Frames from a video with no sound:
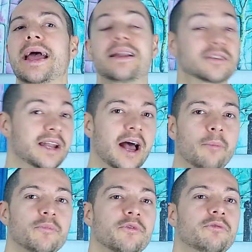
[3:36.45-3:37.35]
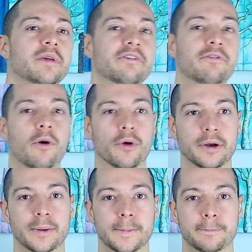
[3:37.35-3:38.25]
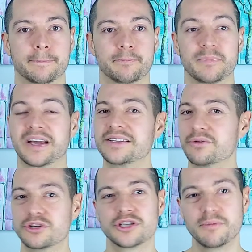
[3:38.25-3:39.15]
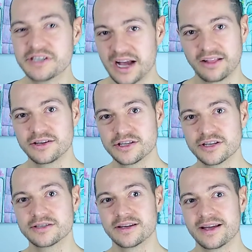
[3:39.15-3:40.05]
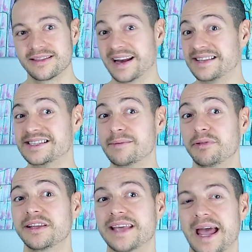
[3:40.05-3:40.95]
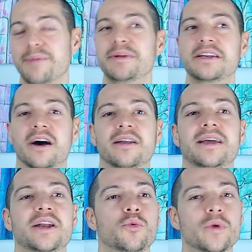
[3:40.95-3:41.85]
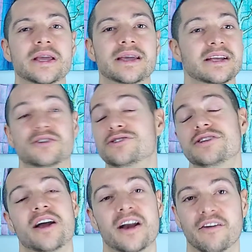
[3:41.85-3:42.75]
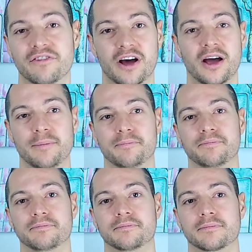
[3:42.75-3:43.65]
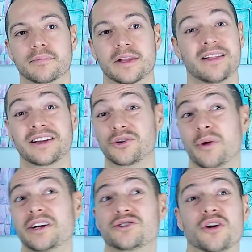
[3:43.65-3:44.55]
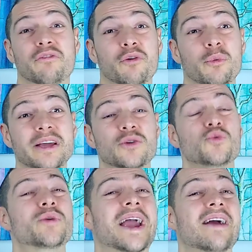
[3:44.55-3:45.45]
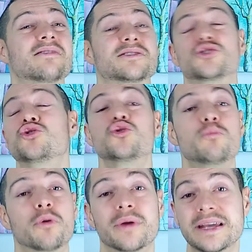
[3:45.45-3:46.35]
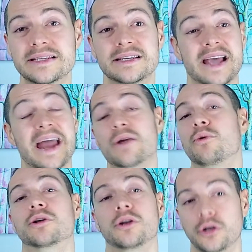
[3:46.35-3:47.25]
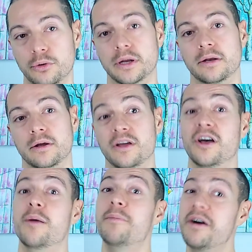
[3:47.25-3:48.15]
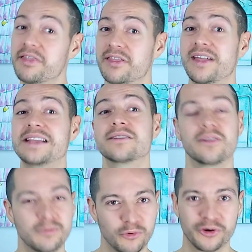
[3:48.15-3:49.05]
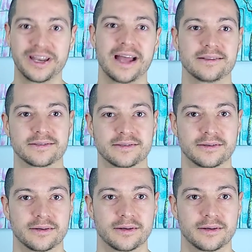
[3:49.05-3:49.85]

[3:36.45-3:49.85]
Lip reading: And it's going to help move me forward. Because there are some challenges that it simply can't be done in a week. It's just not enough time. Like quitting sugar for a week, who cares? Super easy. Anyone can do it. A month, that's a little more intense.